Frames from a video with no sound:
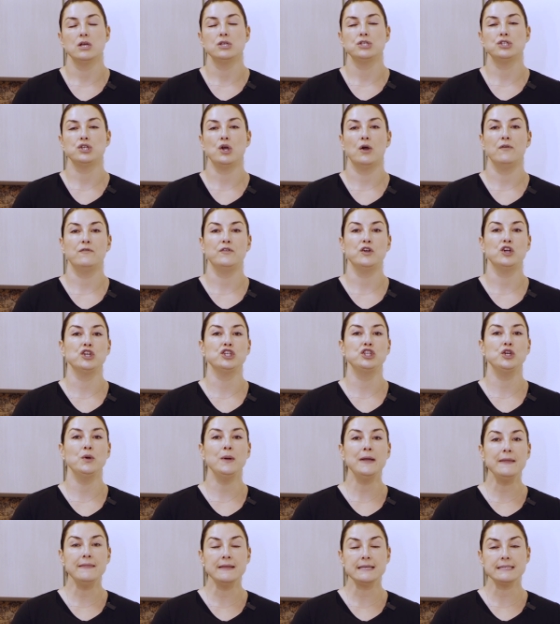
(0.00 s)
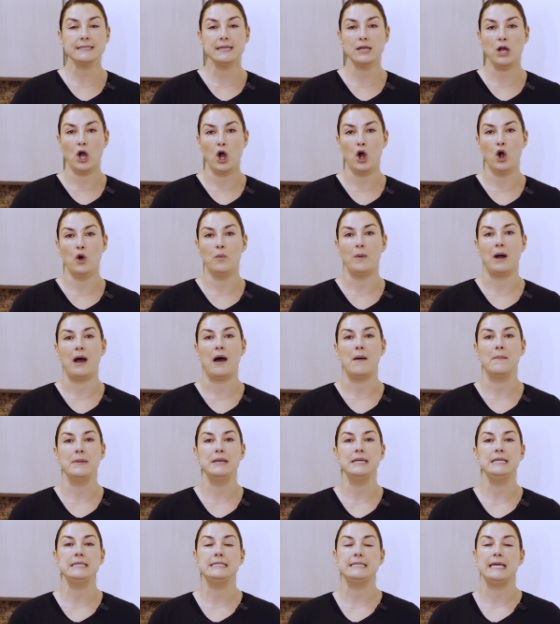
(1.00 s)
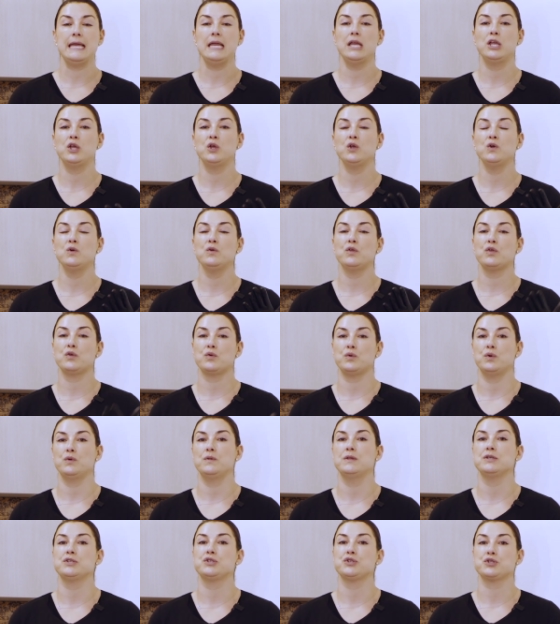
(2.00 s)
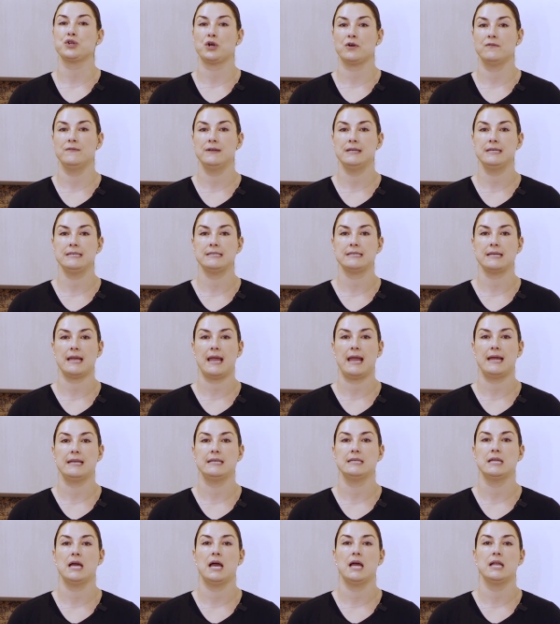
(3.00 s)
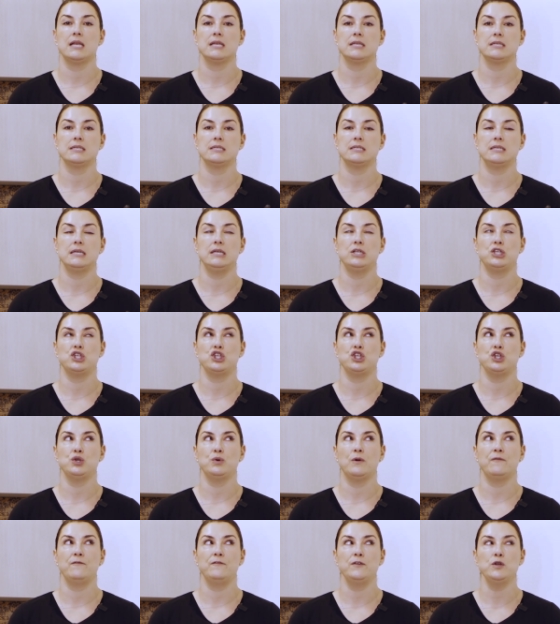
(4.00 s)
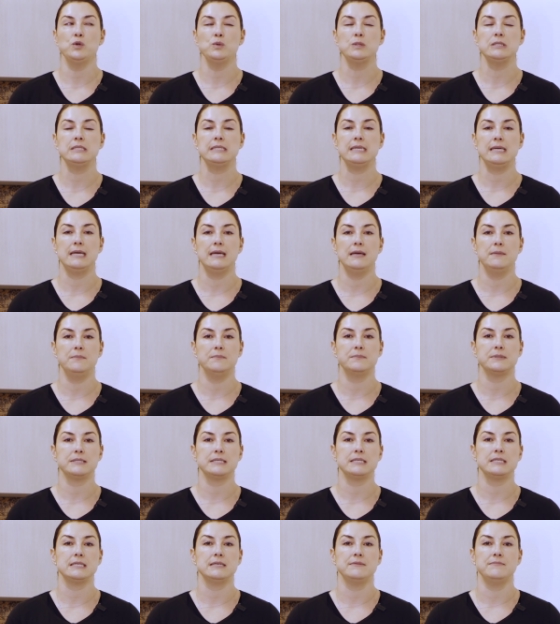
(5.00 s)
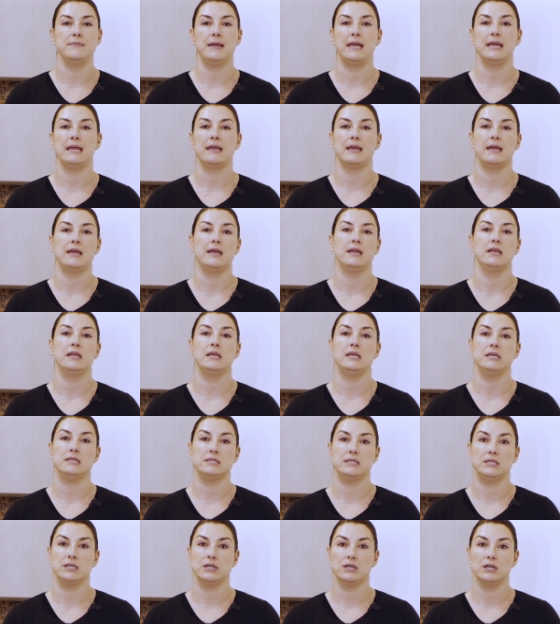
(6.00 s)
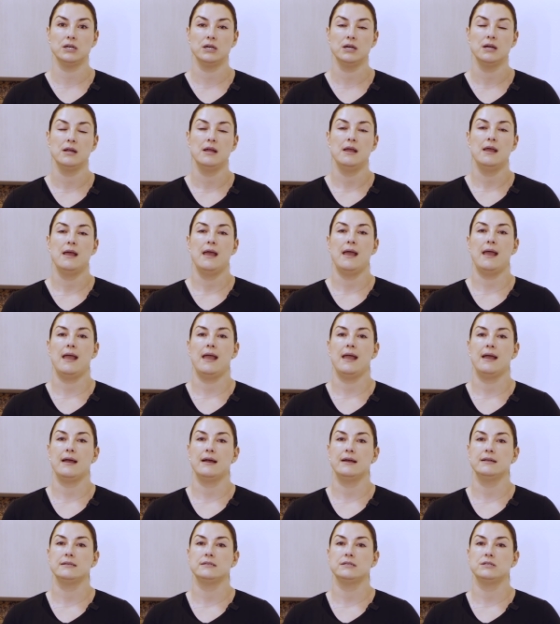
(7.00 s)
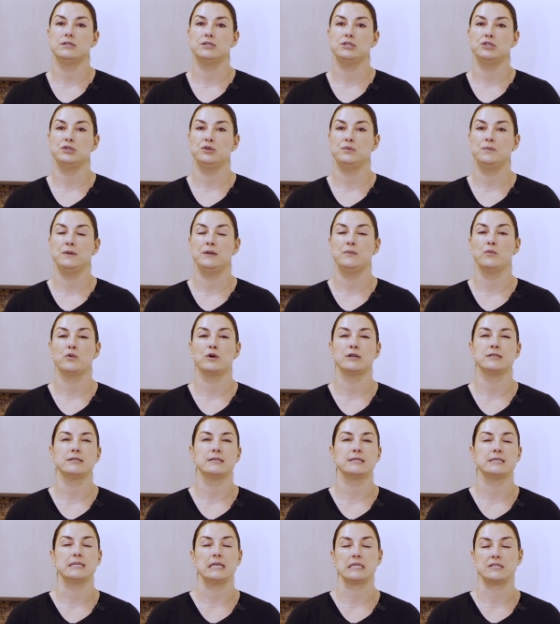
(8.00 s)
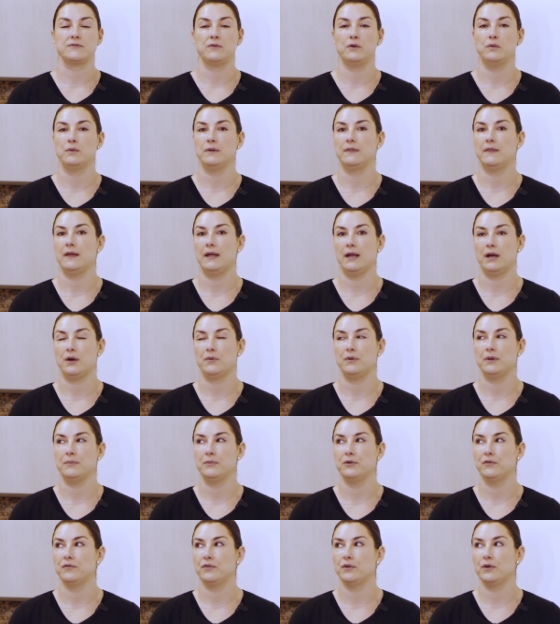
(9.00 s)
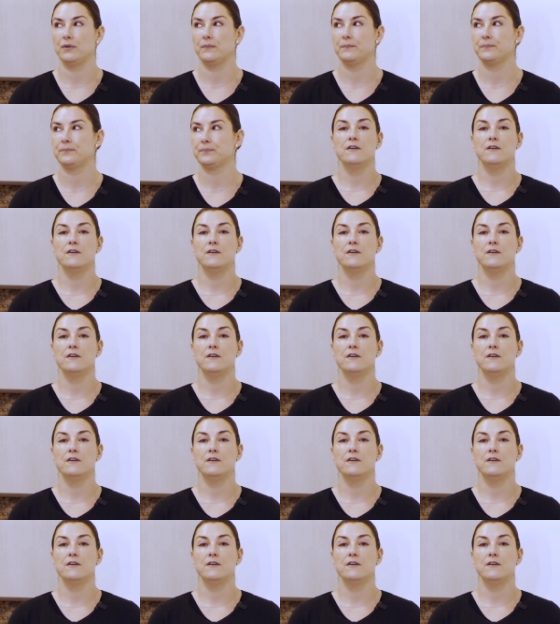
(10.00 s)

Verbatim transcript: So if you're doing this at home, I'm gonna take you through the service and teach you a few tips to make it easier and to be more successful with the hair removal.